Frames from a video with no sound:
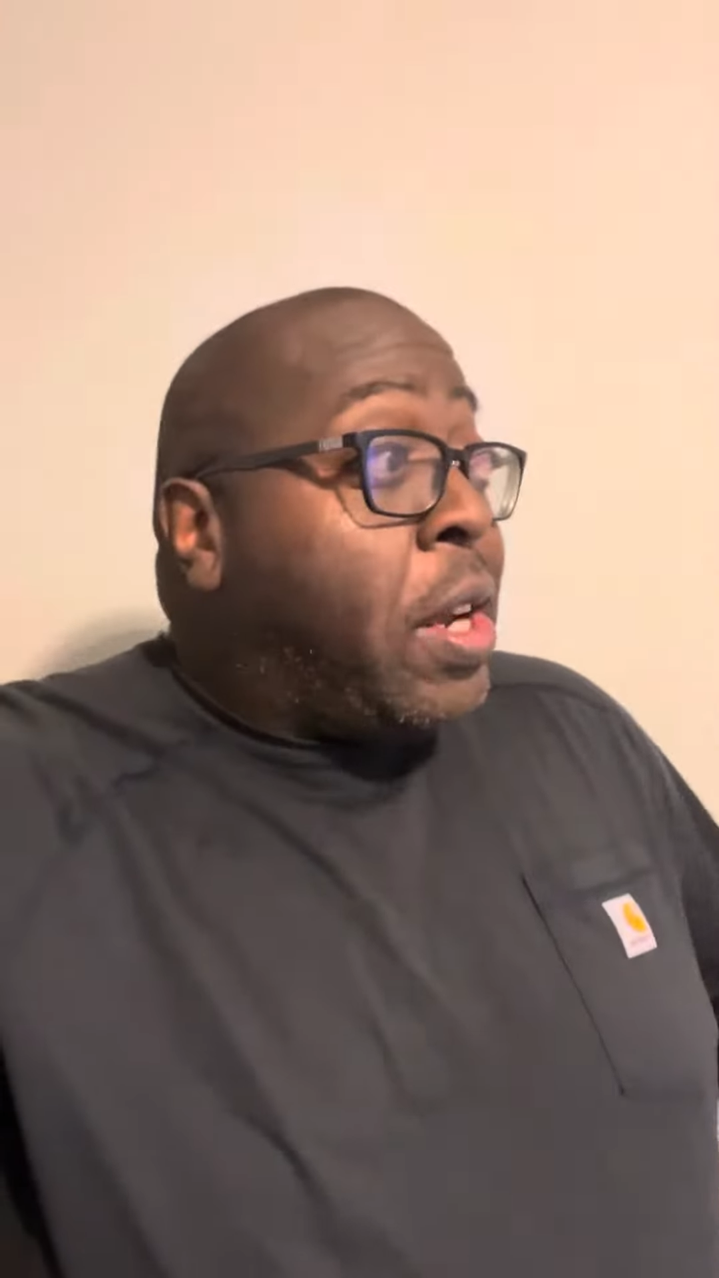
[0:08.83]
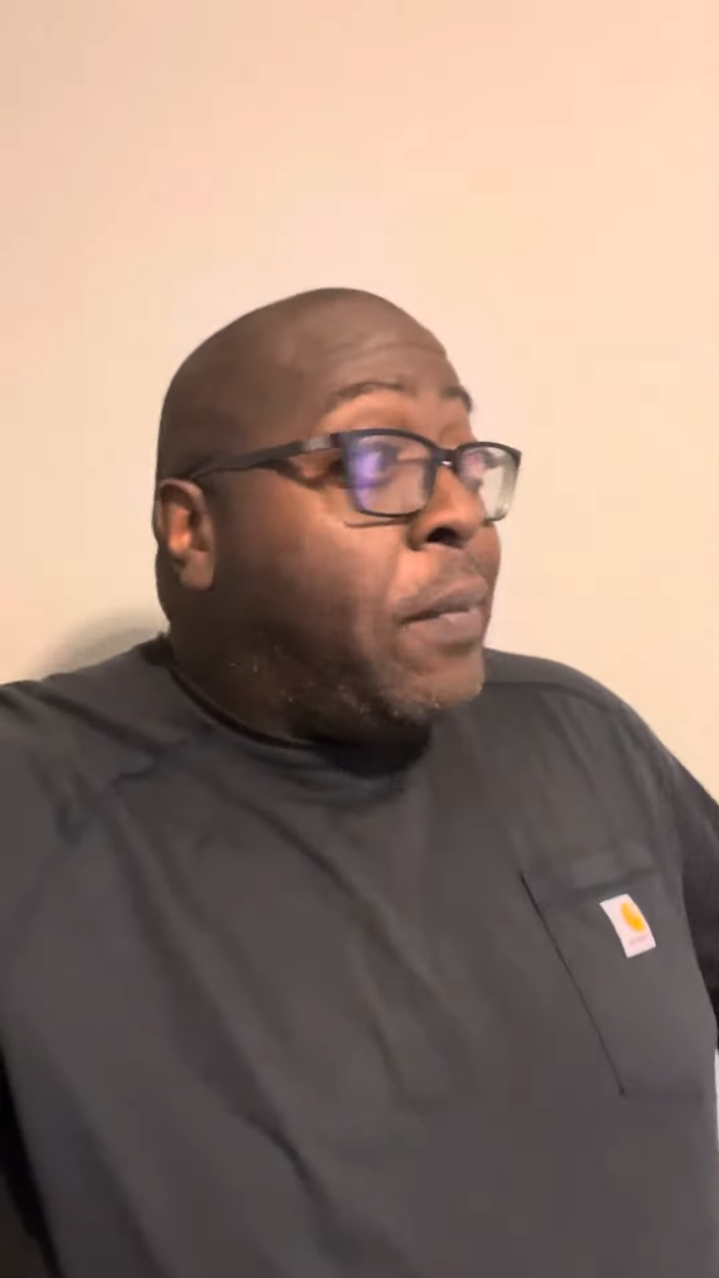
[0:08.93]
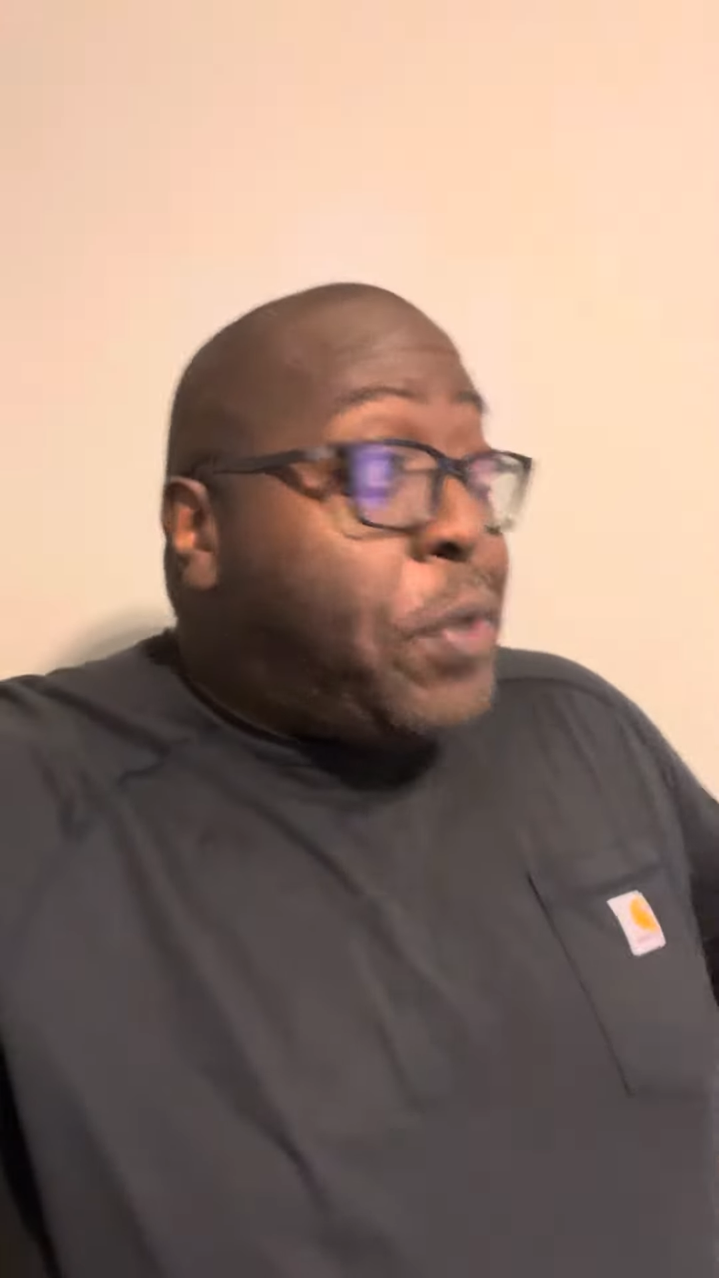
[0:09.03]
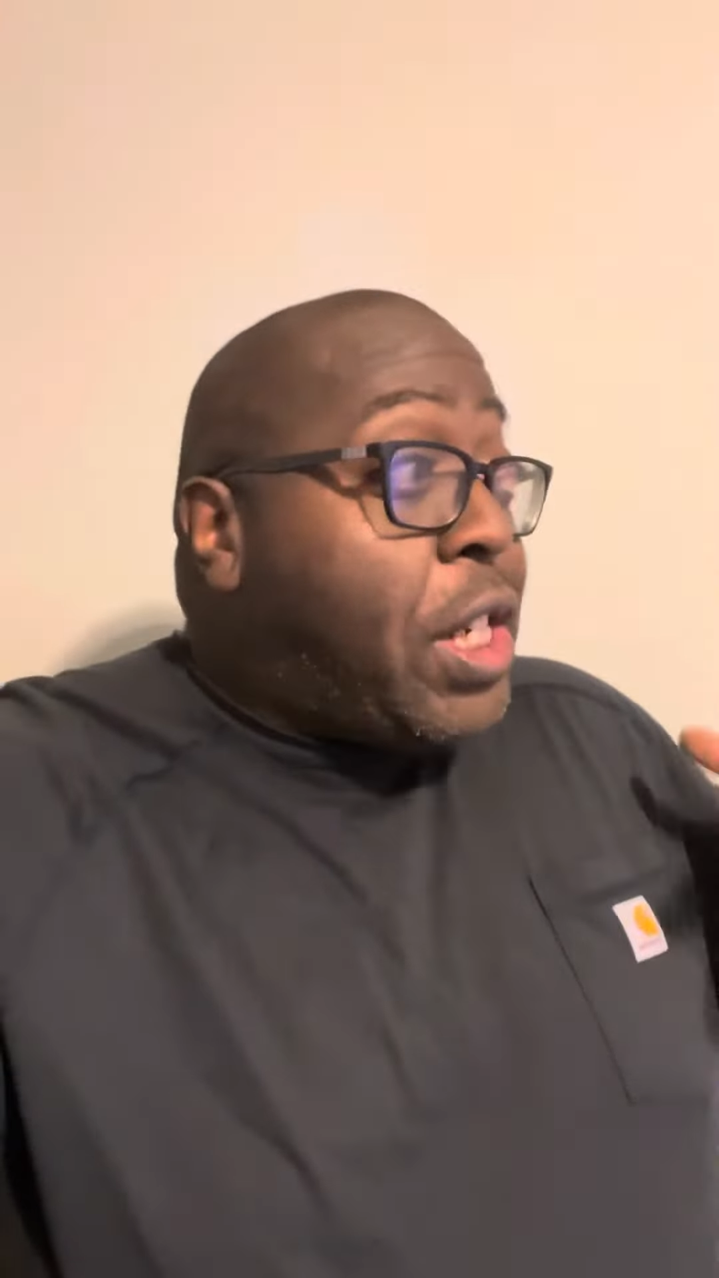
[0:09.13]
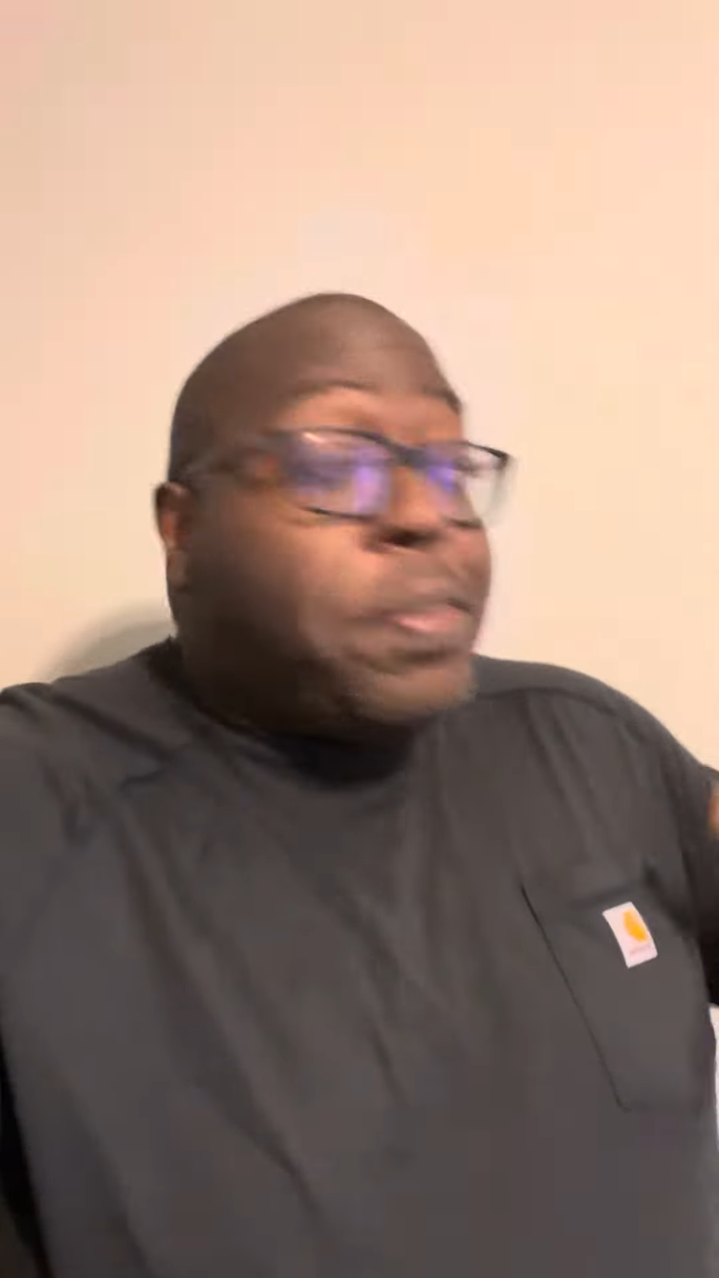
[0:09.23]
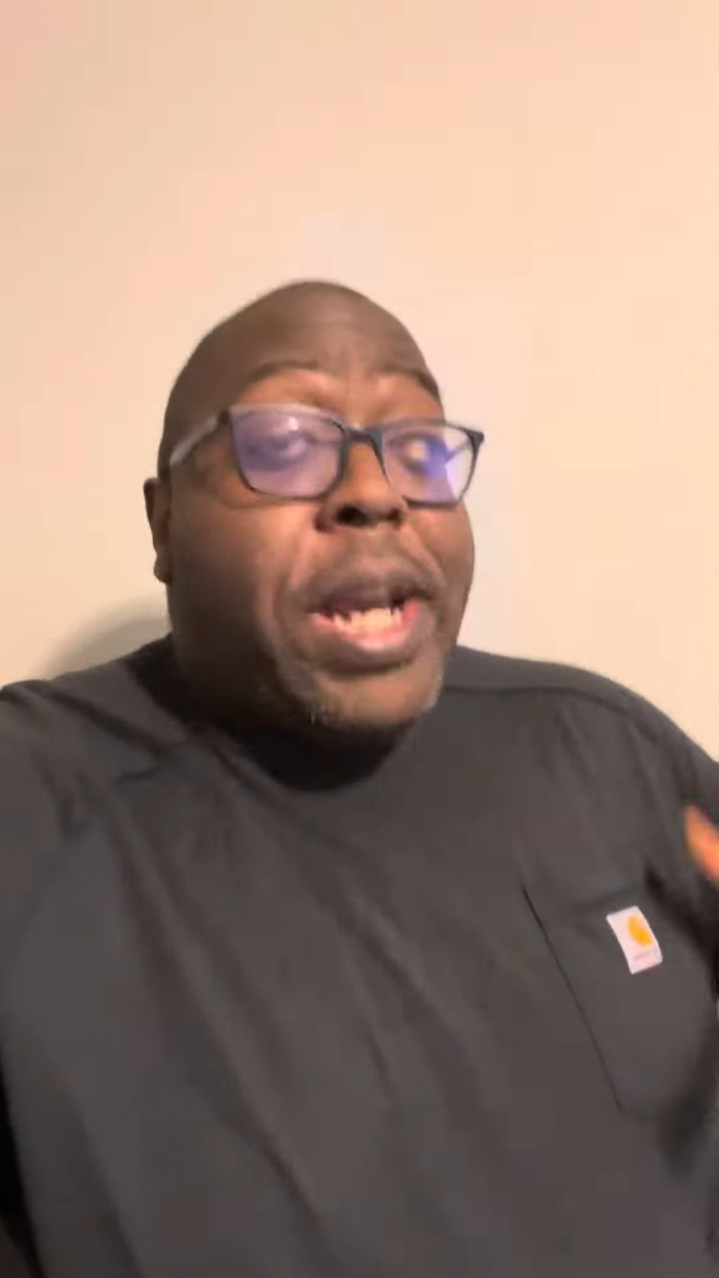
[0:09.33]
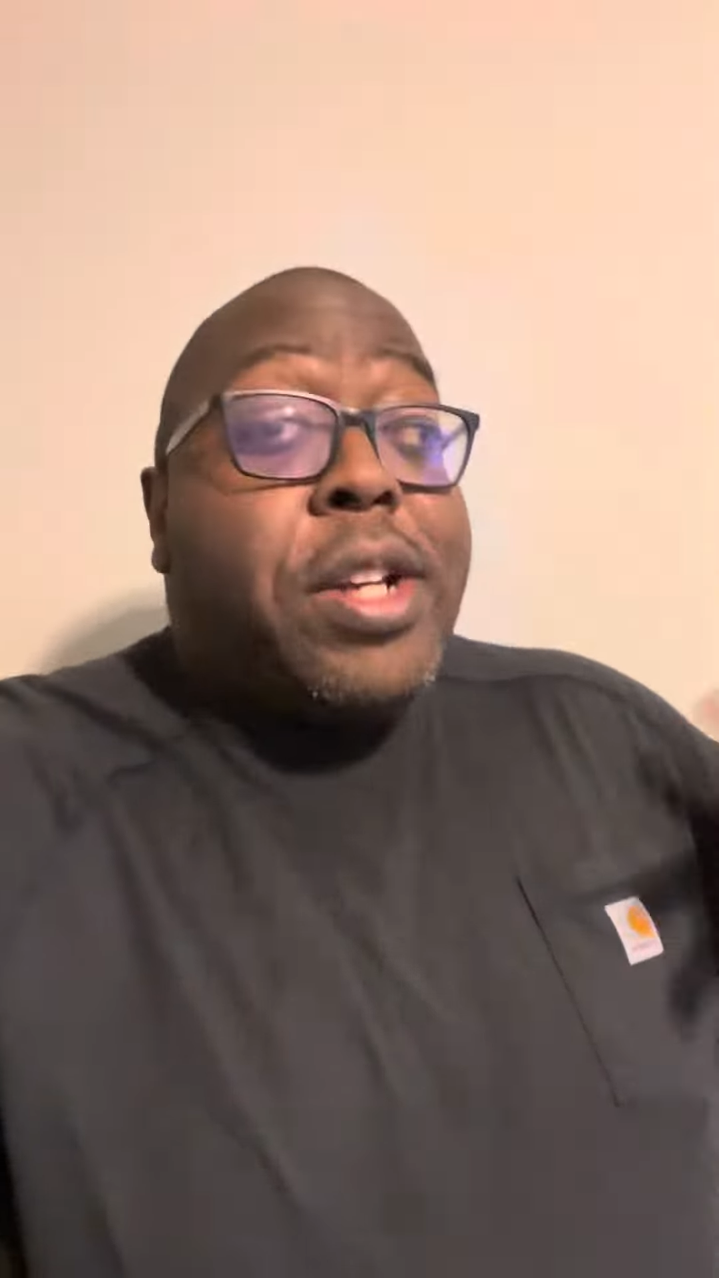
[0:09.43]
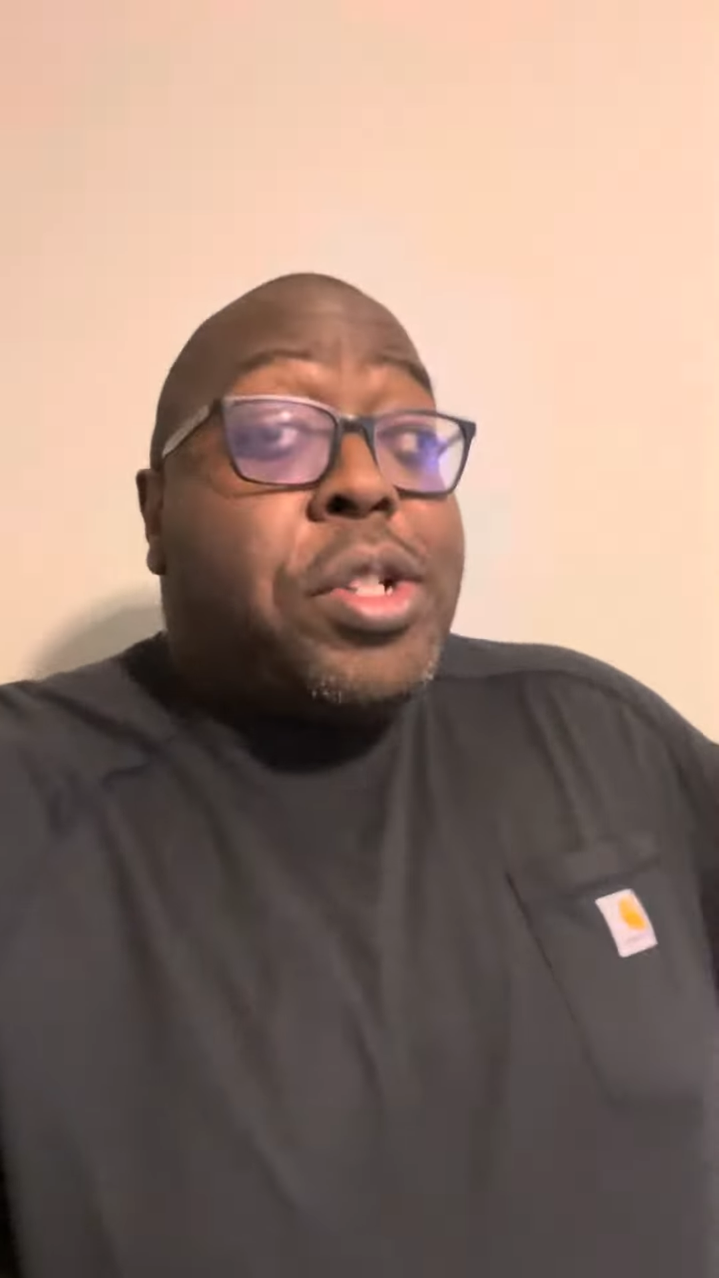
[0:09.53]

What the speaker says: just made a